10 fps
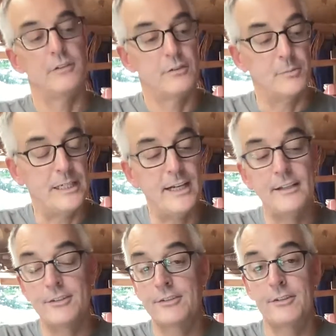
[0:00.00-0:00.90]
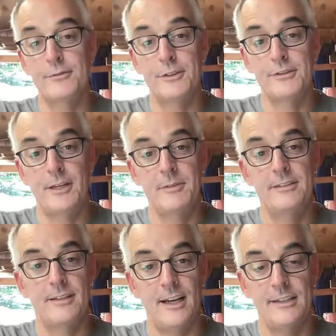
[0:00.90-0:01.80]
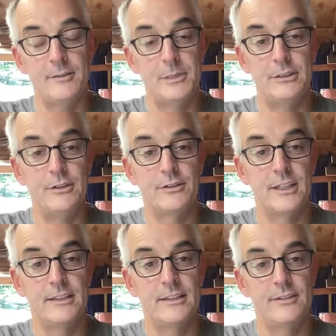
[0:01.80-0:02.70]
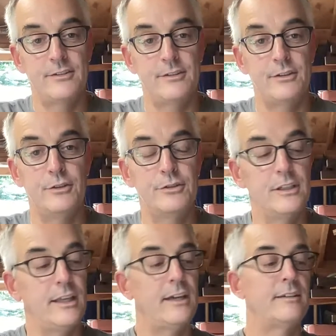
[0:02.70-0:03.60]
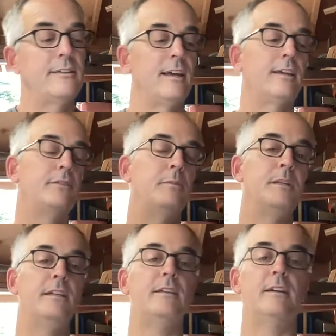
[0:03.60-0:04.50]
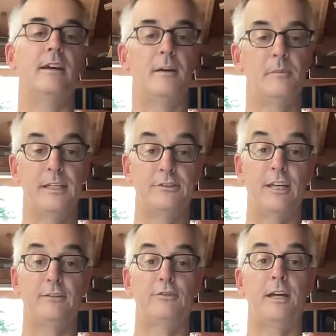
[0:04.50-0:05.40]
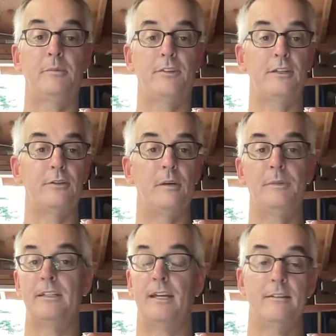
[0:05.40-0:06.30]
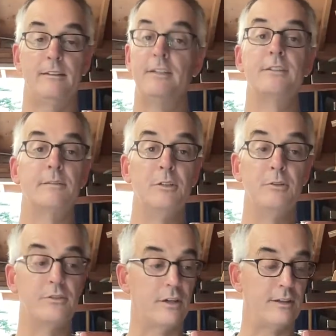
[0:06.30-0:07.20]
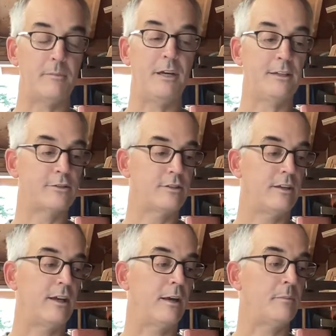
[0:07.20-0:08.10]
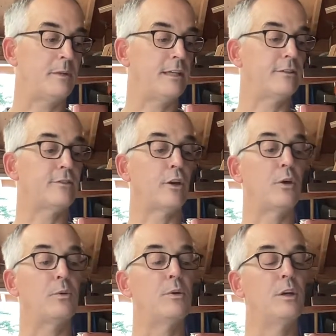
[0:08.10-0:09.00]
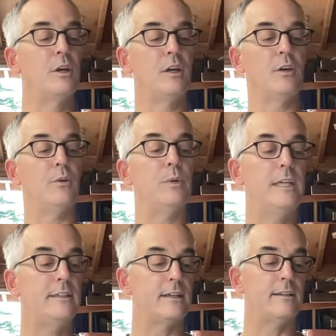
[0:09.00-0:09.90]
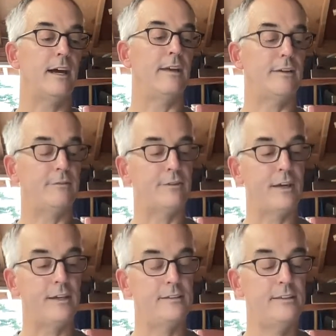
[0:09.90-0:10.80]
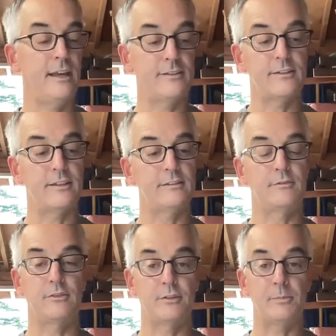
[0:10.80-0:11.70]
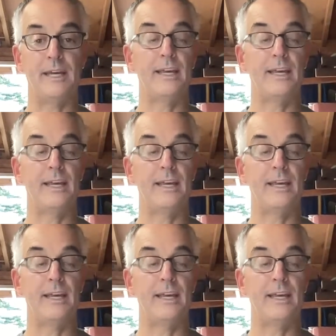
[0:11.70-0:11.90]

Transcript: To my knowledge, this is the first time these slides have been used like this. Usually they are designed to be like chest straps. They go up and down and they don't get used all that much. And so we did a lot of testing just by